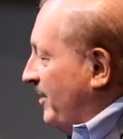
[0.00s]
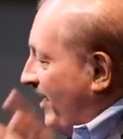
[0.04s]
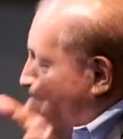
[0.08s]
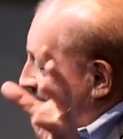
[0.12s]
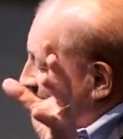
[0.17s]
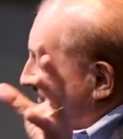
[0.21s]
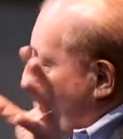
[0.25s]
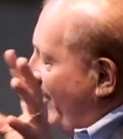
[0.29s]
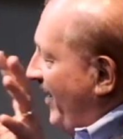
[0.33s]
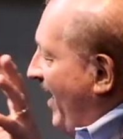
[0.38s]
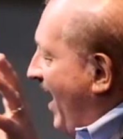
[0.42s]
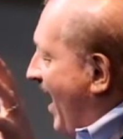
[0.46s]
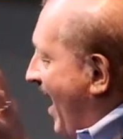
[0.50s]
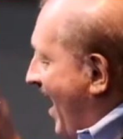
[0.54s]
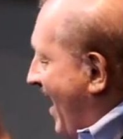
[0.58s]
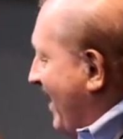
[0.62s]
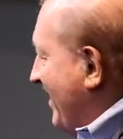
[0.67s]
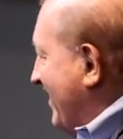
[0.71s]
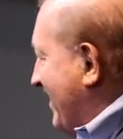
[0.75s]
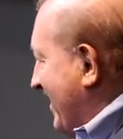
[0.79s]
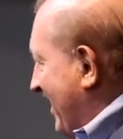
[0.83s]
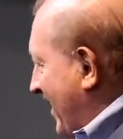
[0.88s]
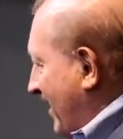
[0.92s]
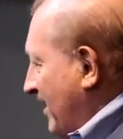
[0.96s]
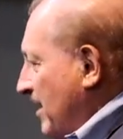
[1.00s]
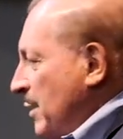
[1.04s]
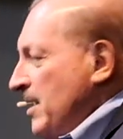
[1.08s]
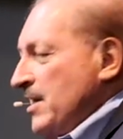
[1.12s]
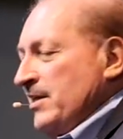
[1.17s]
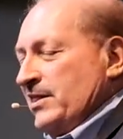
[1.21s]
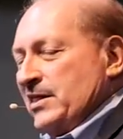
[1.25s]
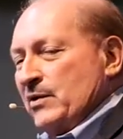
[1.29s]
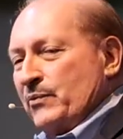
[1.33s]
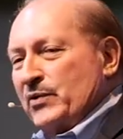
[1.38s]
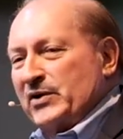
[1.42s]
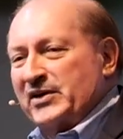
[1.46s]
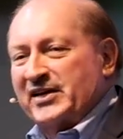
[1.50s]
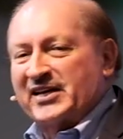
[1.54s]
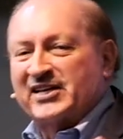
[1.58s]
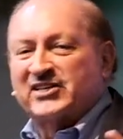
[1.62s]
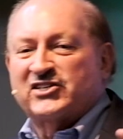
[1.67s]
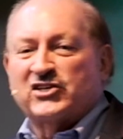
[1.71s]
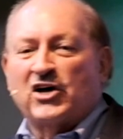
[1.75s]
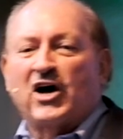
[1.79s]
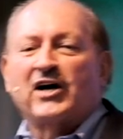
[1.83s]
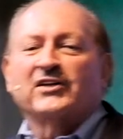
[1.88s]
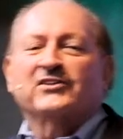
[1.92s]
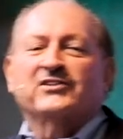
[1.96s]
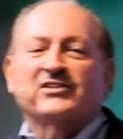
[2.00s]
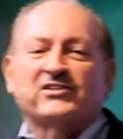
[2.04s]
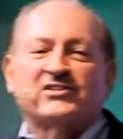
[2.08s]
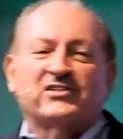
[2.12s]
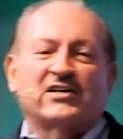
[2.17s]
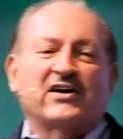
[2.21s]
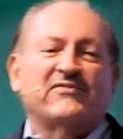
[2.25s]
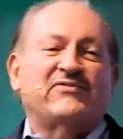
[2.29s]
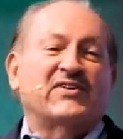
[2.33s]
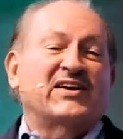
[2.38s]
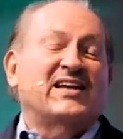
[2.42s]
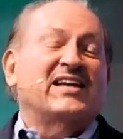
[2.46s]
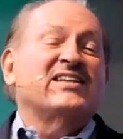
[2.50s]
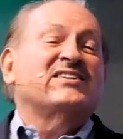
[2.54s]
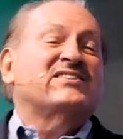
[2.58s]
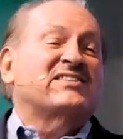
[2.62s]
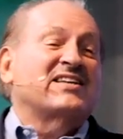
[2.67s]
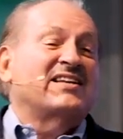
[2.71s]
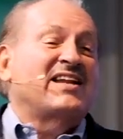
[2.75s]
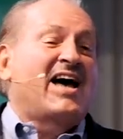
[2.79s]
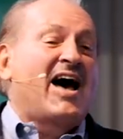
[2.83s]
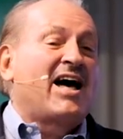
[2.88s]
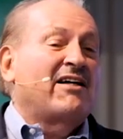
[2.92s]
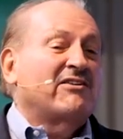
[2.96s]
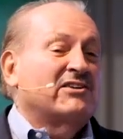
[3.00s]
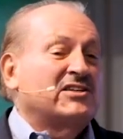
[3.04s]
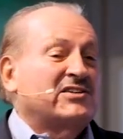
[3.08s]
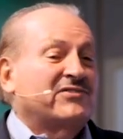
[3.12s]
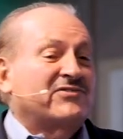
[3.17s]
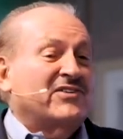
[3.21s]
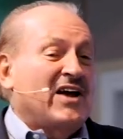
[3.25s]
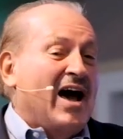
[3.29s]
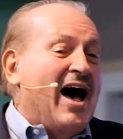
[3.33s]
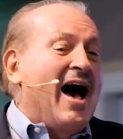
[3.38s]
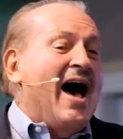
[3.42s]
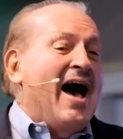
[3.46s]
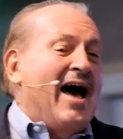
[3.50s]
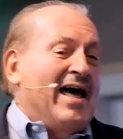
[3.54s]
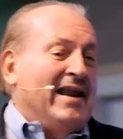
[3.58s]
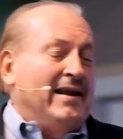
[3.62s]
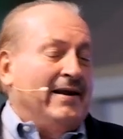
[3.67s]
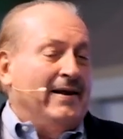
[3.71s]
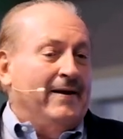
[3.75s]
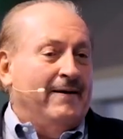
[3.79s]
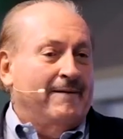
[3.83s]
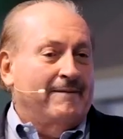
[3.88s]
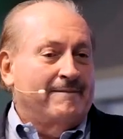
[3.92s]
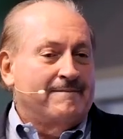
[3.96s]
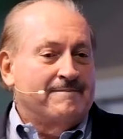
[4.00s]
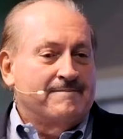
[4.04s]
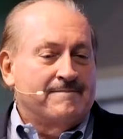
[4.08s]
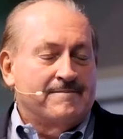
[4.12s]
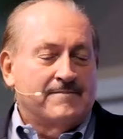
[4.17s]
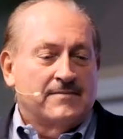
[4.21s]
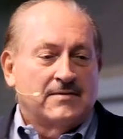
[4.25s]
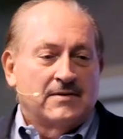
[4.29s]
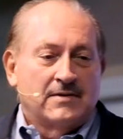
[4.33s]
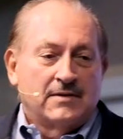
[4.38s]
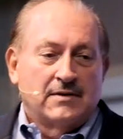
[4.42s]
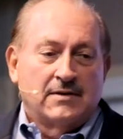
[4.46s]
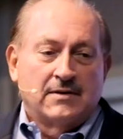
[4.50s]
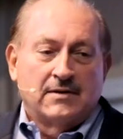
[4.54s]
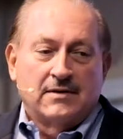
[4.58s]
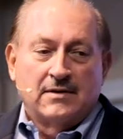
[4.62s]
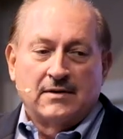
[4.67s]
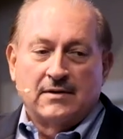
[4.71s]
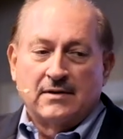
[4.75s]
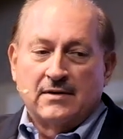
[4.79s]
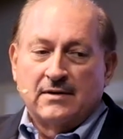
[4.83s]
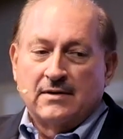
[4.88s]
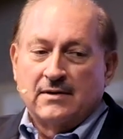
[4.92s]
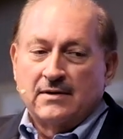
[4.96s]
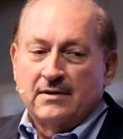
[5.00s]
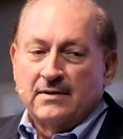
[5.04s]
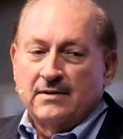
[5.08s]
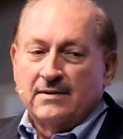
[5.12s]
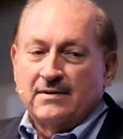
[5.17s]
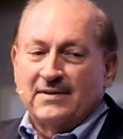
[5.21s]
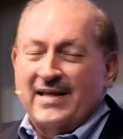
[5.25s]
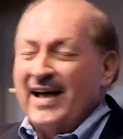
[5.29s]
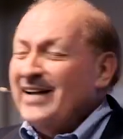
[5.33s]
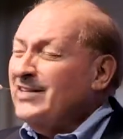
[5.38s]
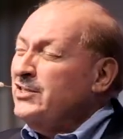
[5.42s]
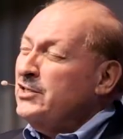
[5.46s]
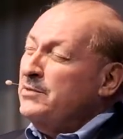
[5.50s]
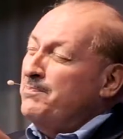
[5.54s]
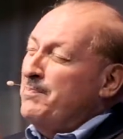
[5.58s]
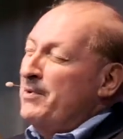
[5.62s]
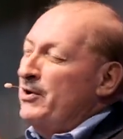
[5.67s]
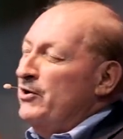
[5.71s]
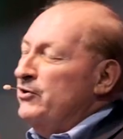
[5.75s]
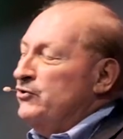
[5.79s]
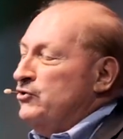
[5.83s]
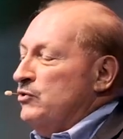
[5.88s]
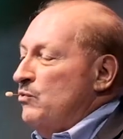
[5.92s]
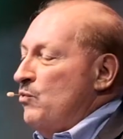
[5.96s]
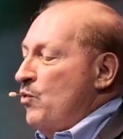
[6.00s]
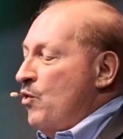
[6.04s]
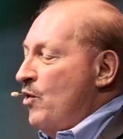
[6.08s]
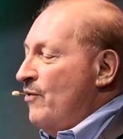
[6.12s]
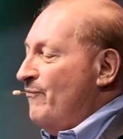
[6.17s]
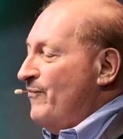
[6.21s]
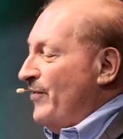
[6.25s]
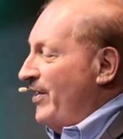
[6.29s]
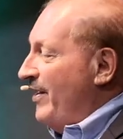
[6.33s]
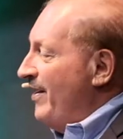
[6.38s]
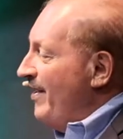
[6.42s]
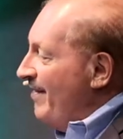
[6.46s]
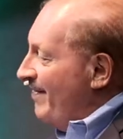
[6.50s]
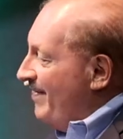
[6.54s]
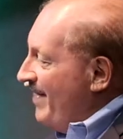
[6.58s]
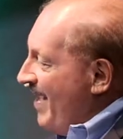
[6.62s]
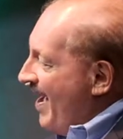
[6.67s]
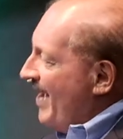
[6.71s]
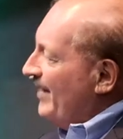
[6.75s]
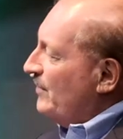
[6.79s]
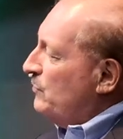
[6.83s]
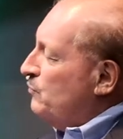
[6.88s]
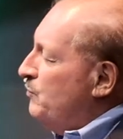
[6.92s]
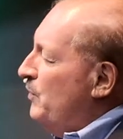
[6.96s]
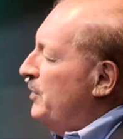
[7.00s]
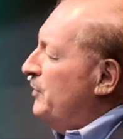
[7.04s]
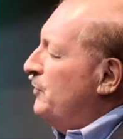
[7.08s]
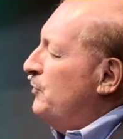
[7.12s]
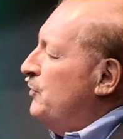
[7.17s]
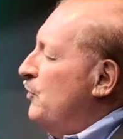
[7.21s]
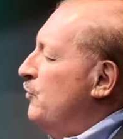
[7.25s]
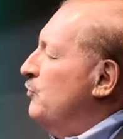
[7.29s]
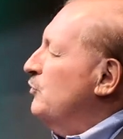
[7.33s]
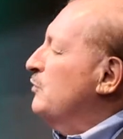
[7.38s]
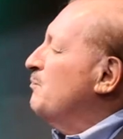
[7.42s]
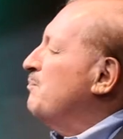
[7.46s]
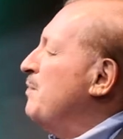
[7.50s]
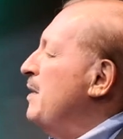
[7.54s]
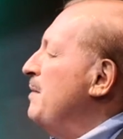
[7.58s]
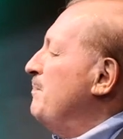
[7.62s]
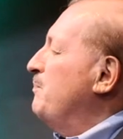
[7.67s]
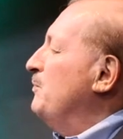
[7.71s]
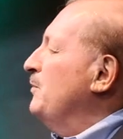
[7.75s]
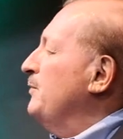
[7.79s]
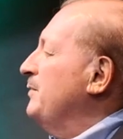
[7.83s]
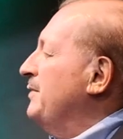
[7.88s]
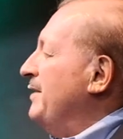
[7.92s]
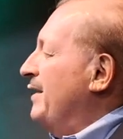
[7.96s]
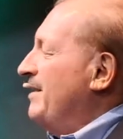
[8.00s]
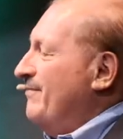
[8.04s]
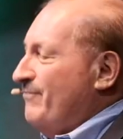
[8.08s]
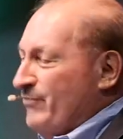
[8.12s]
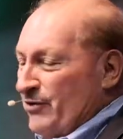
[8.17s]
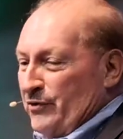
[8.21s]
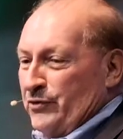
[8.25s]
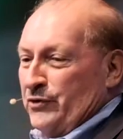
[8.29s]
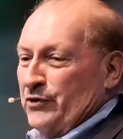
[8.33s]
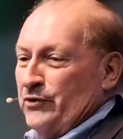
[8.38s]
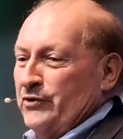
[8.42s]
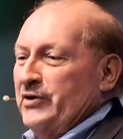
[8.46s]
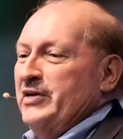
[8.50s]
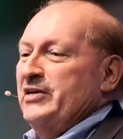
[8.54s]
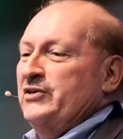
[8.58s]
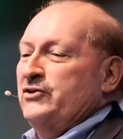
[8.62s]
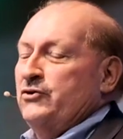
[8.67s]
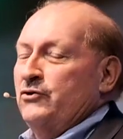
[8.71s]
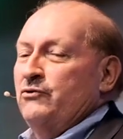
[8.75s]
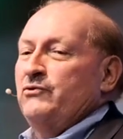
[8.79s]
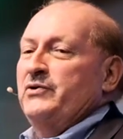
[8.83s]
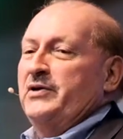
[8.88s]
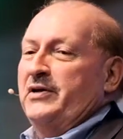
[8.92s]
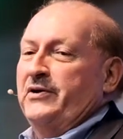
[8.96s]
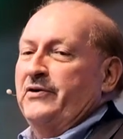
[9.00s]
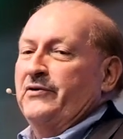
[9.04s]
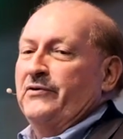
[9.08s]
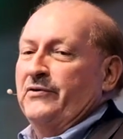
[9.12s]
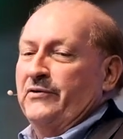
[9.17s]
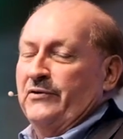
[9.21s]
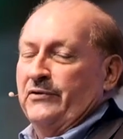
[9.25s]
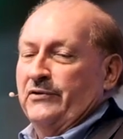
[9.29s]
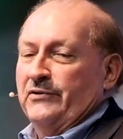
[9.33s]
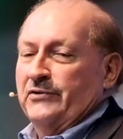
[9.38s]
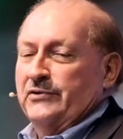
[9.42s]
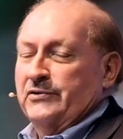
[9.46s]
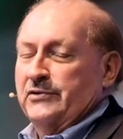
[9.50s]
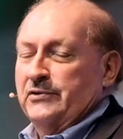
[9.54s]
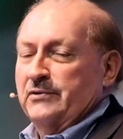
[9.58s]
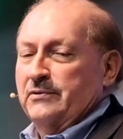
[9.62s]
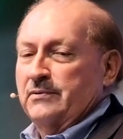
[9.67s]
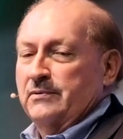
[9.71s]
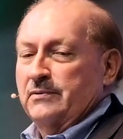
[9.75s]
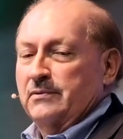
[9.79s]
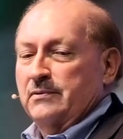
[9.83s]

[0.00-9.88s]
and every high thing that would exalt itself against the knowledge of God. That's spiritual warfare. That's what those people did for 32 years.